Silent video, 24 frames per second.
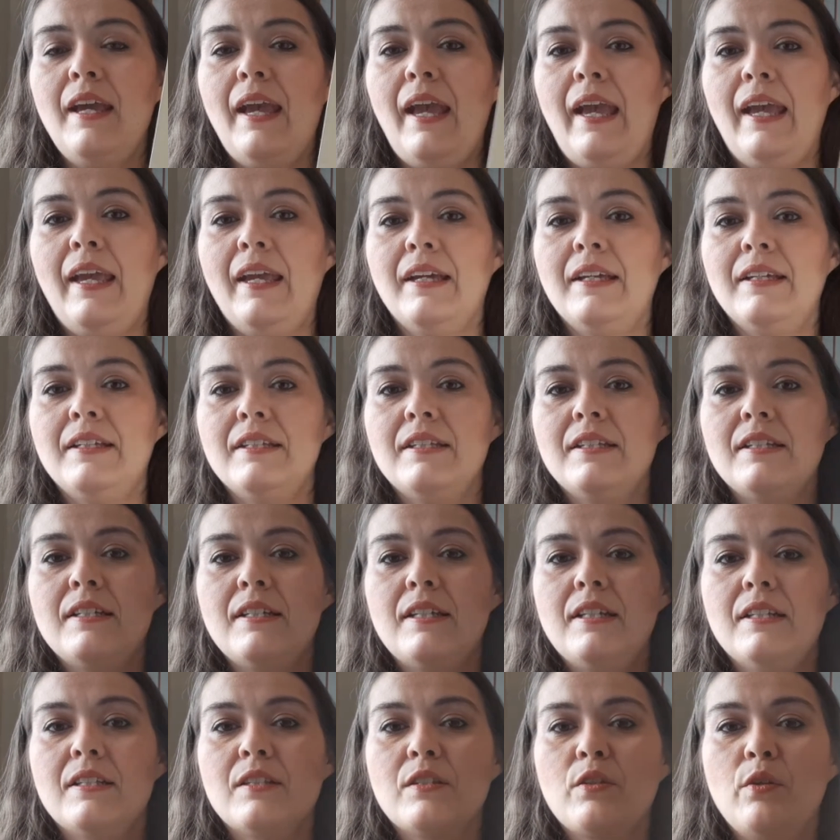and
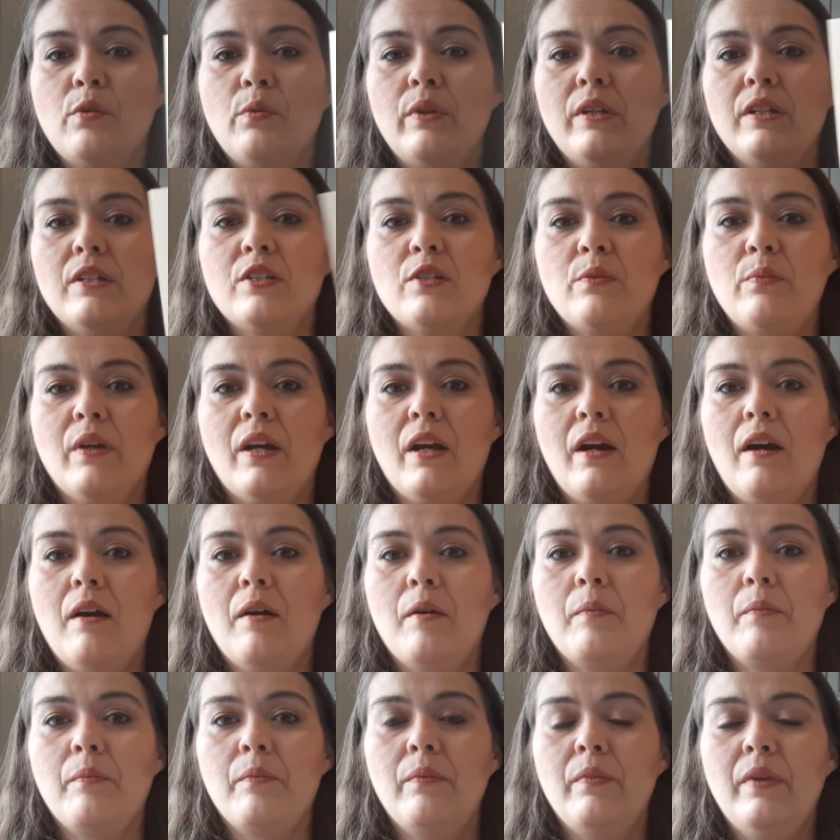it's going to
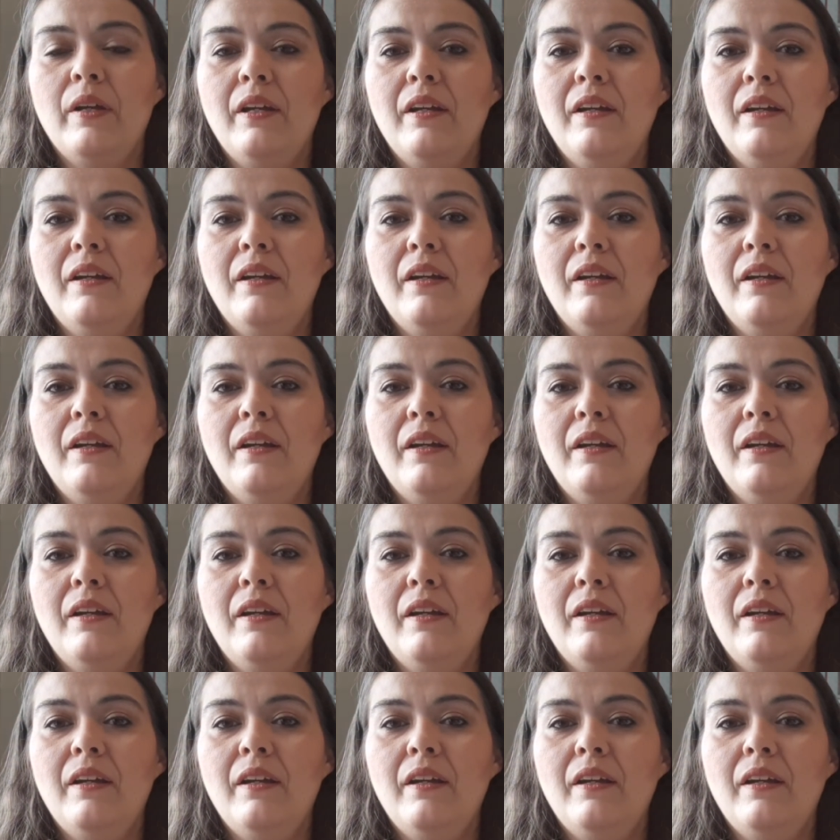become